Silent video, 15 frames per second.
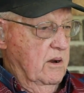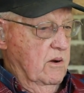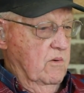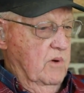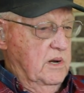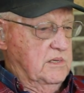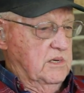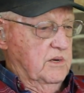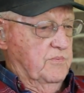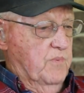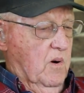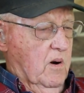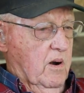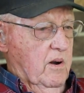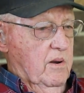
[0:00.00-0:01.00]
which is
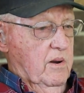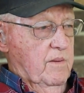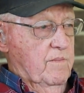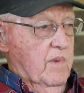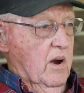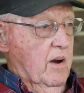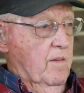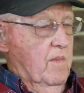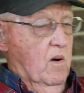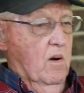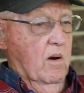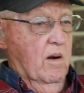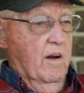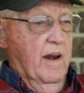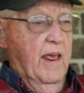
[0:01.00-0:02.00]
part of
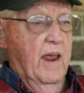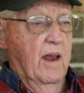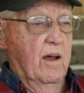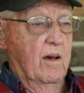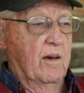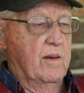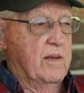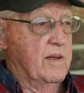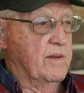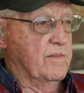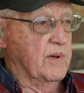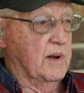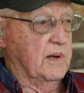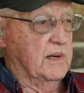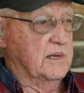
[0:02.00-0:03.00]
Miramar now,
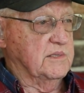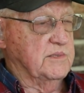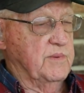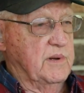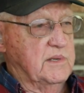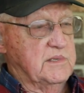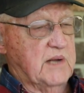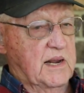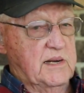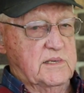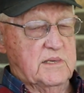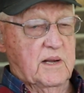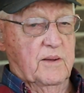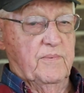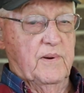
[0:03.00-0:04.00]
but it's been
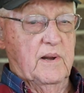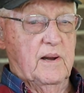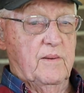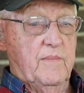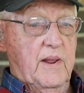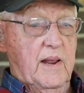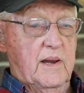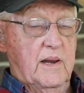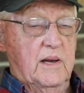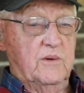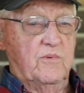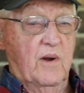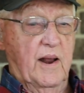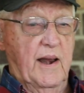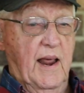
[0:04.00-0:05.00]
changed up a little bit.
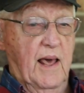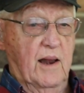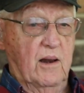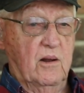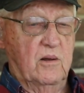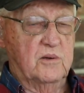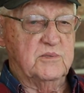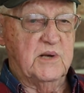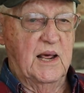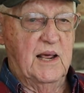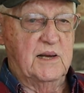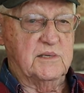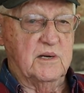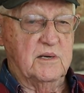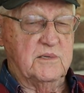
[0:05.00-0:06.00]
It's right out of Los
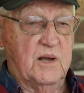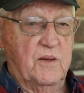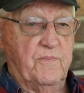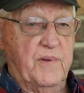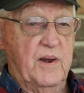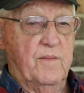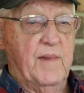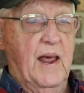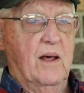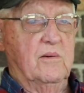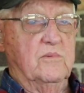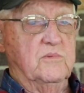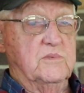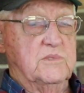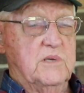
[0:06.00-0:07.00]
Angeles, up in the
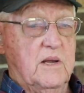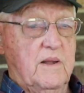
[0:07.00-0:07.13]
mountains.